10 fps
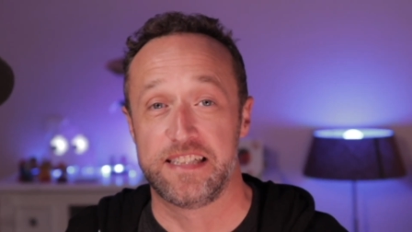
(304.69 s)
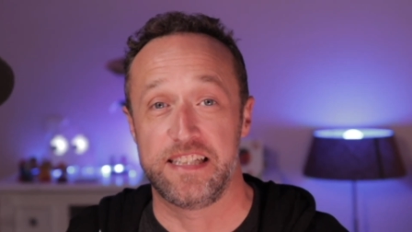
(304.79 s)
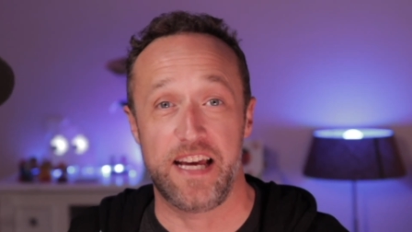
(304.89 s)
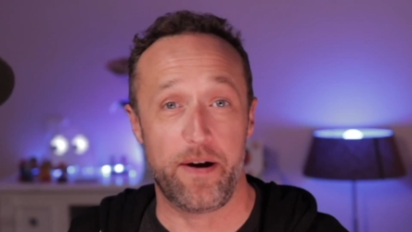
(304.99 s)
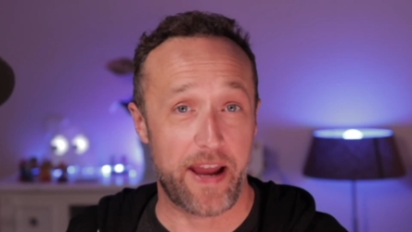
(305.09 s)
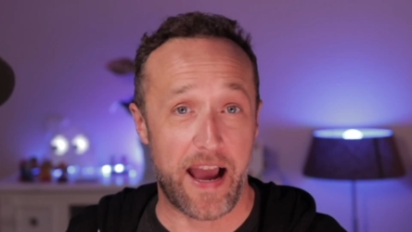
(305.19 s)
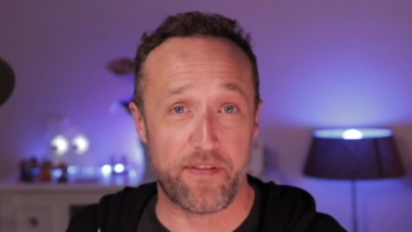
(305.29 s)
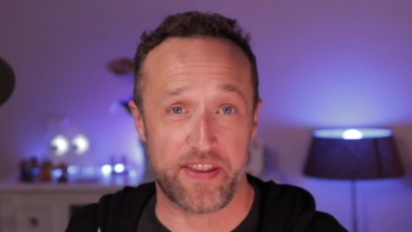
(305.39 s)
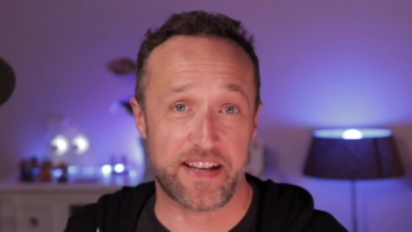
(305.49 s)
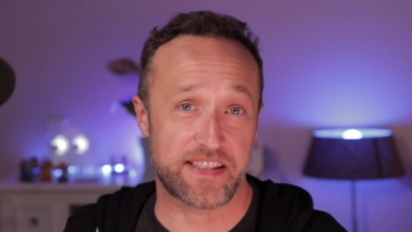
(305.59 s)
And there we have
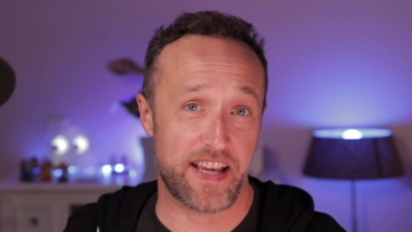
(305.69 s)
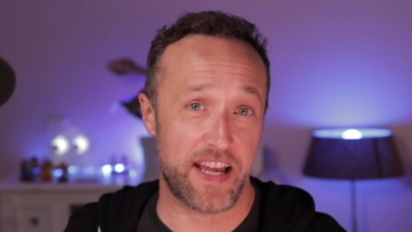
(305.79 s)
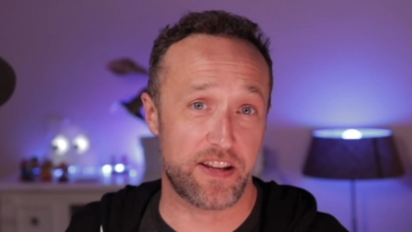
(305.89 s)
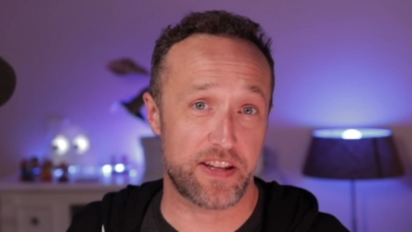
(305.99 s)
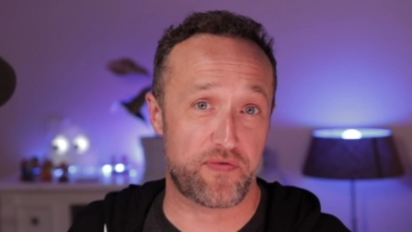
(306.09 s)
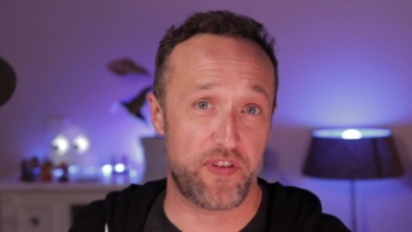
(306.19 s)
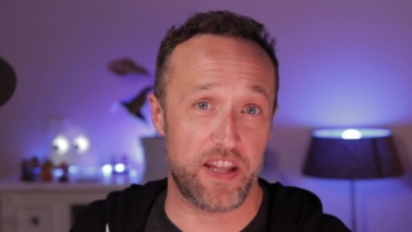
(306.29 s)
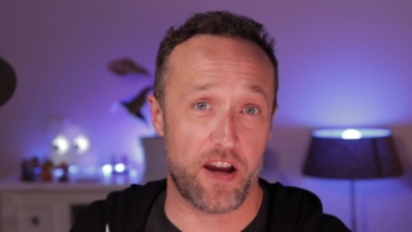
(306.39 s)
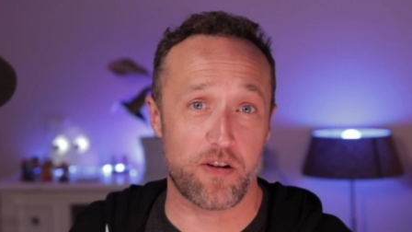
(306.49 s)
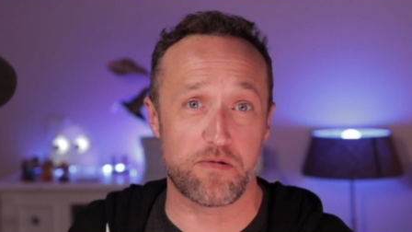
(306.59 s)
it. That's the end of this
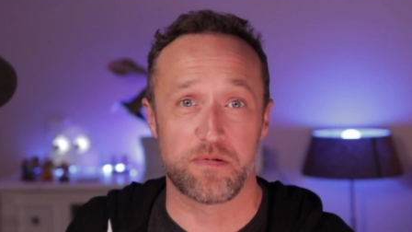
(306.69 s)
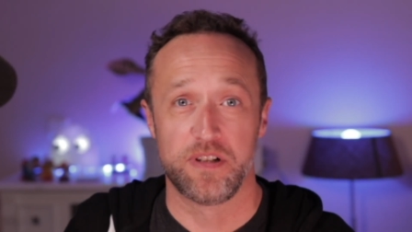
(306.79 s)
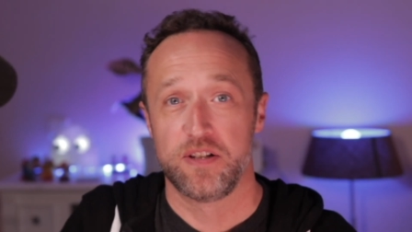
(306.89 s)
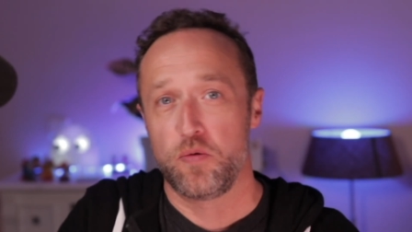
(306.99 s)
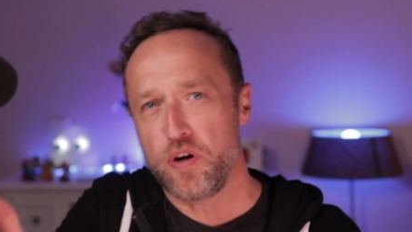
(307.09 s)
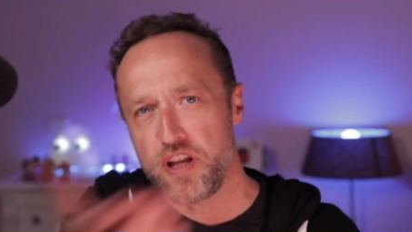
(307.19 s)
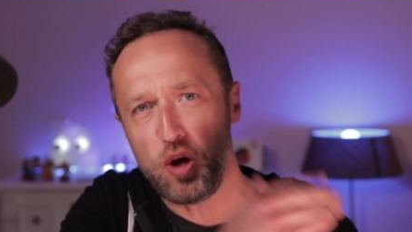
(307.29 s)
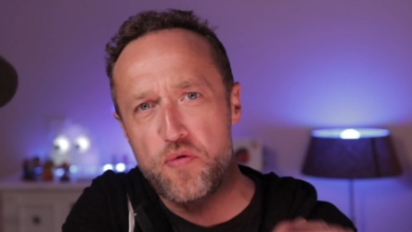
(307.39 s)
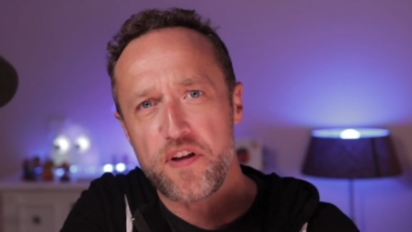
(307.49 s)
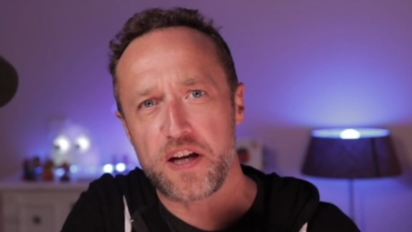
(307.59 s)
video. What do
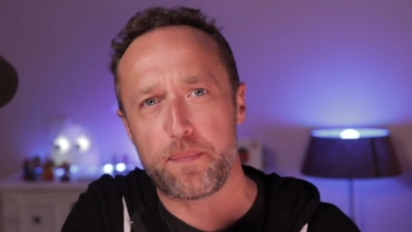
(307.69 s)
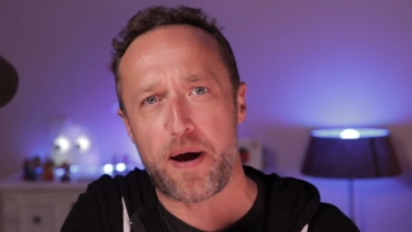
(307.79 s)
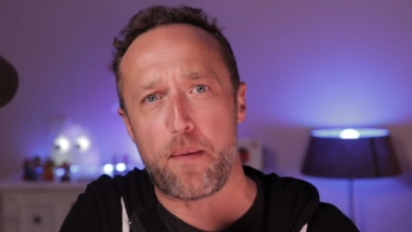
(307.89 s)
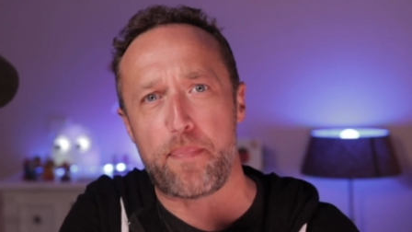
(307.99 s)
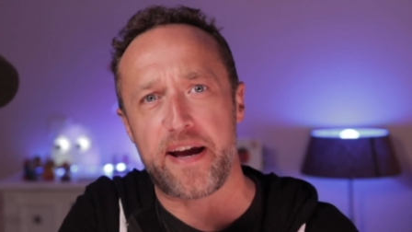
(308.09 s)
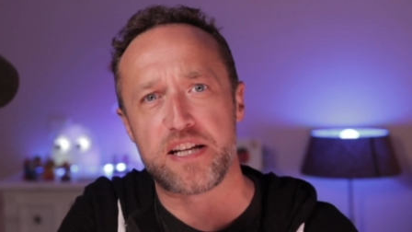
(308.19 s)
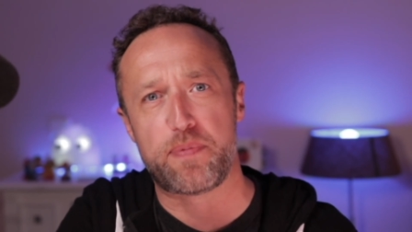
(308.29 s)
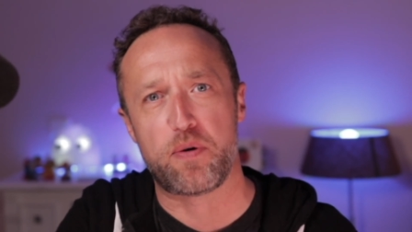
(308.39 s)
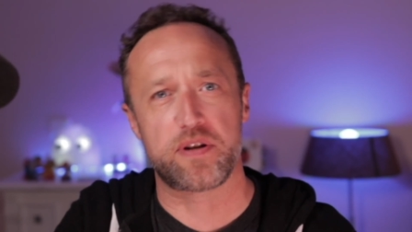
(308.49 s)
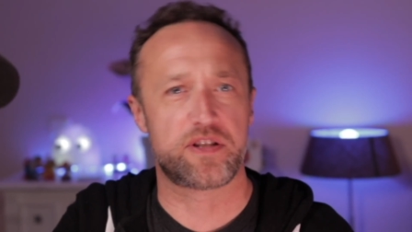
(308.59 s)
you think about page
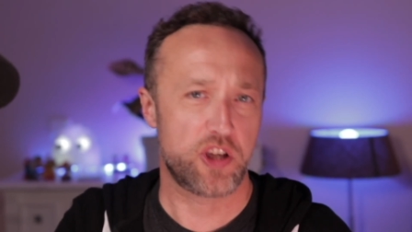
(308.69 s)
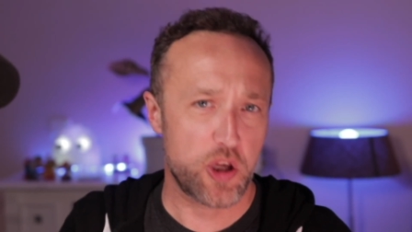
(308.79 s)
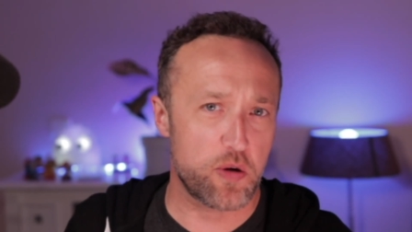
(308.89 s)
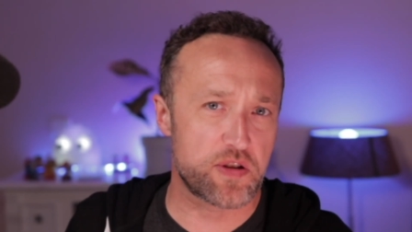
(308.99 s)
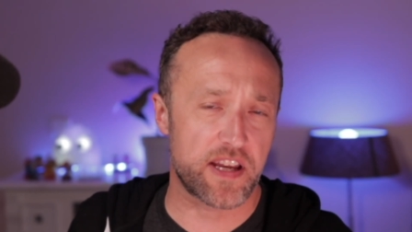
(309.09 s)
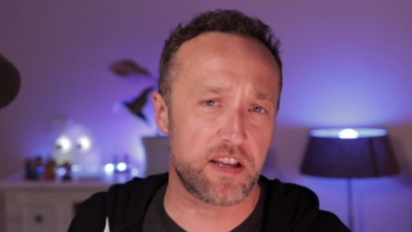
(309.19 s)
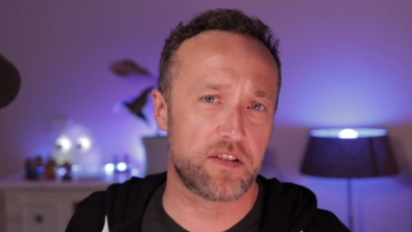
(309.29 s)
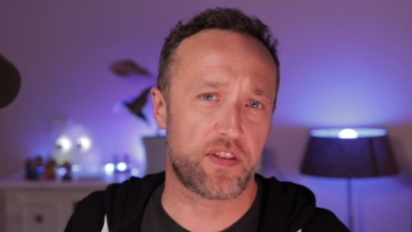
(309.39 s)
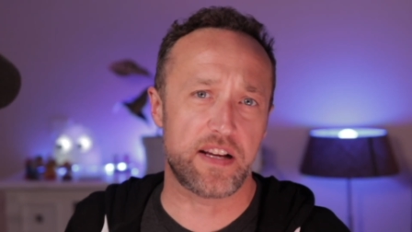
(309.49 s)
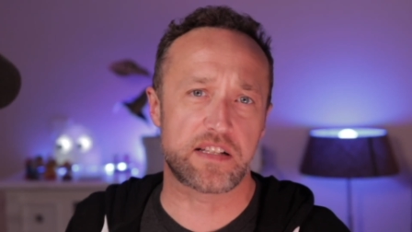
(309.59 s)
builders? Are you using
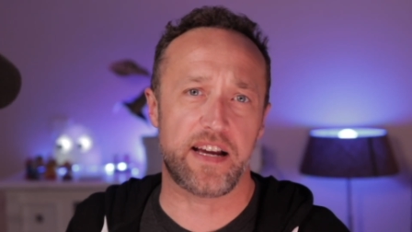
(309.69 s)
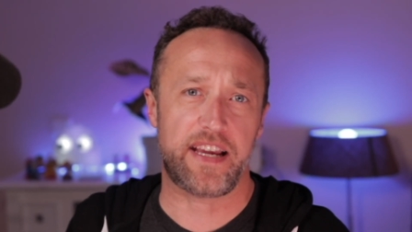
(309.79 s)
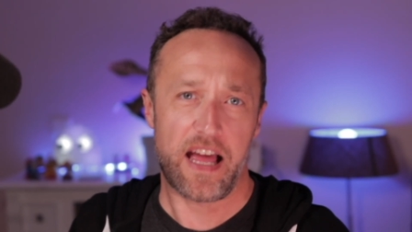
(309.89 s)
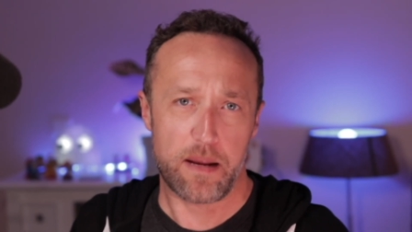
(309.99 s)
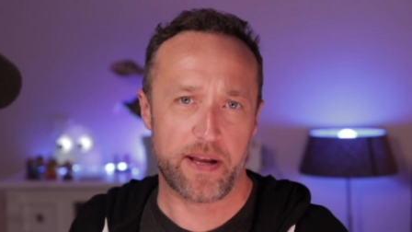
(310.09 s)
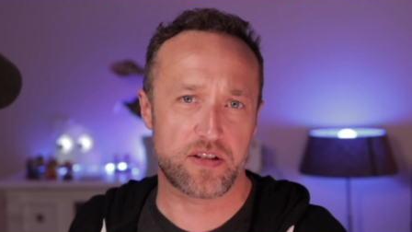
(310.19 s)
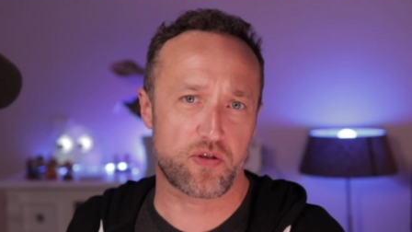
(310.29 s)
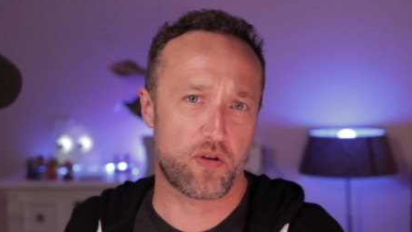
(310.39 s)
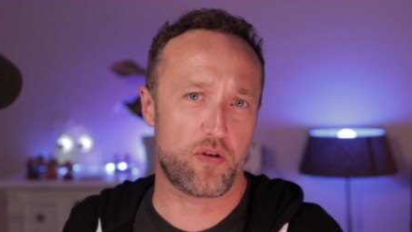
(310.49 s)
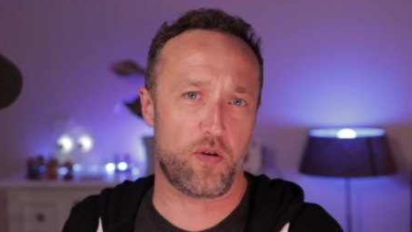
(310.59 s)
things like
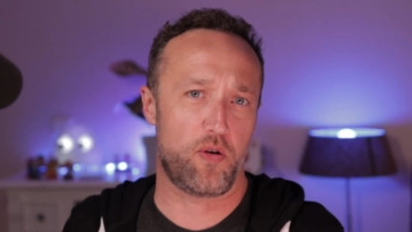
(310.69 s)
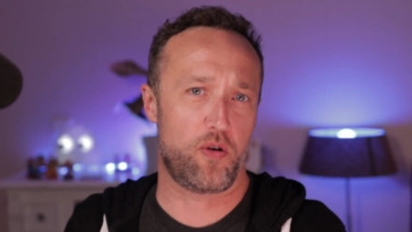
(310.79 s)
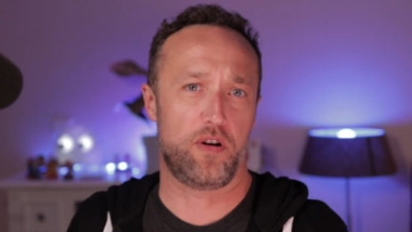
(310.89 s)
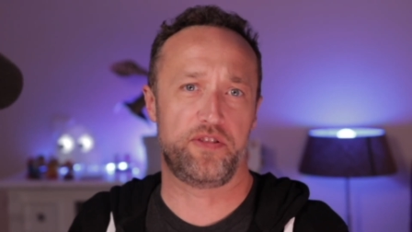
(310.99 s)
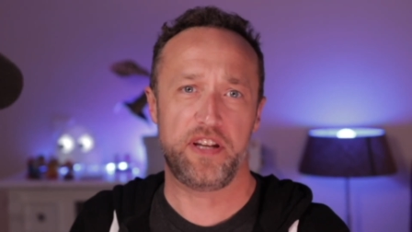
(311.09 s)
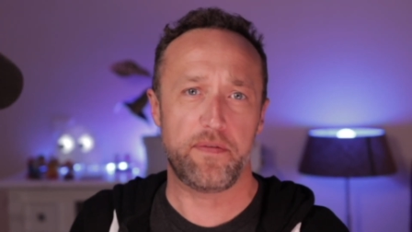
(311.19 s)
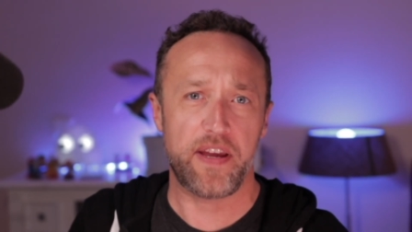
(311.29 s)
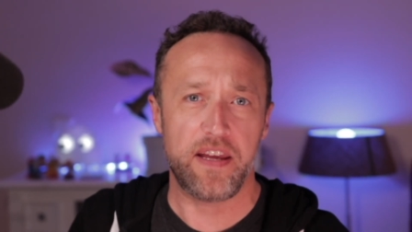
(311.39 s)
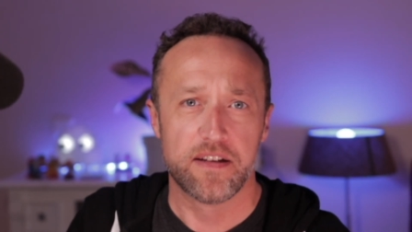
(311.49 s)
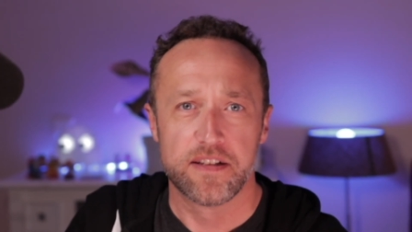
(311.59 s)
Elementor or
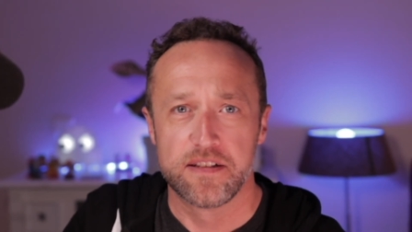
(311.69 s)
Divi?